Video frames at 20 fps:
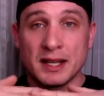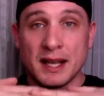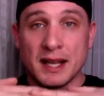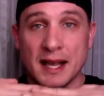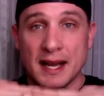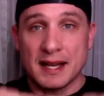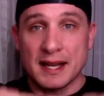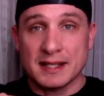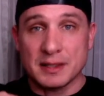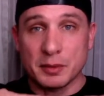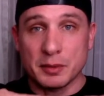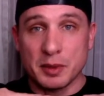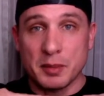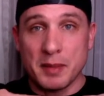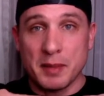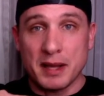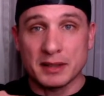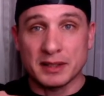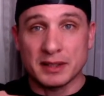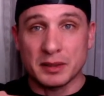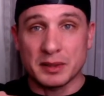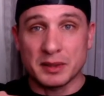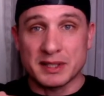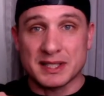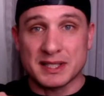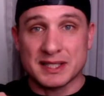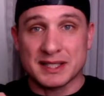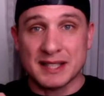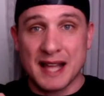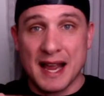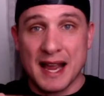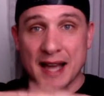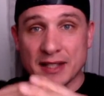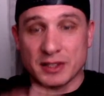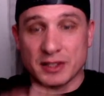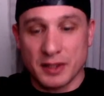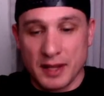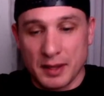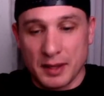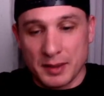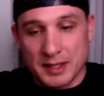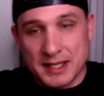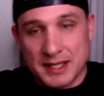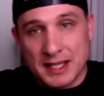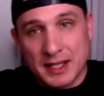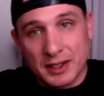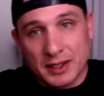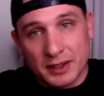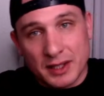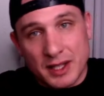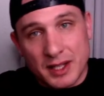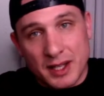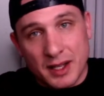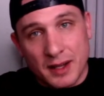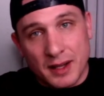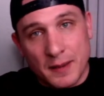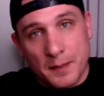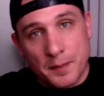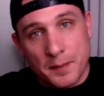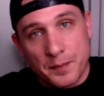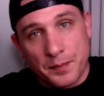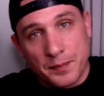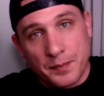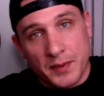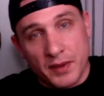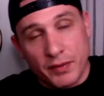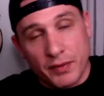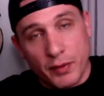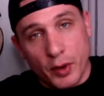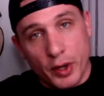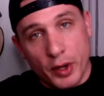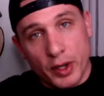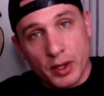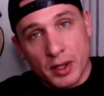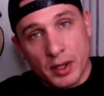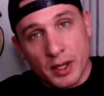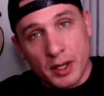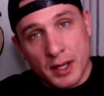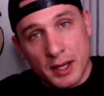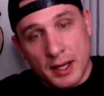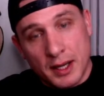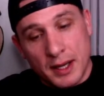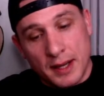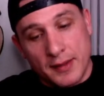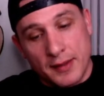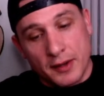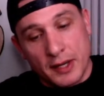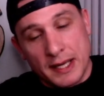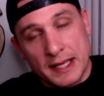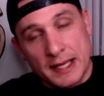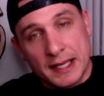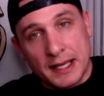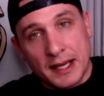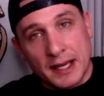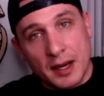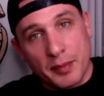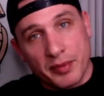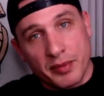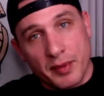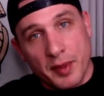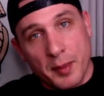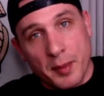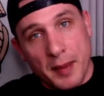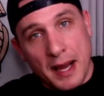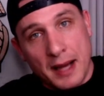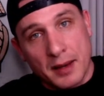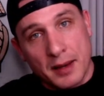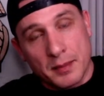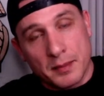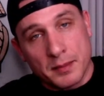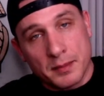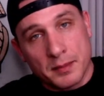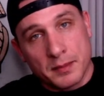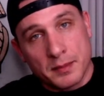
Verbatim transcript: And as it would melt, it would slide. So they would tilt the foil, and they're heating it up from the bottom.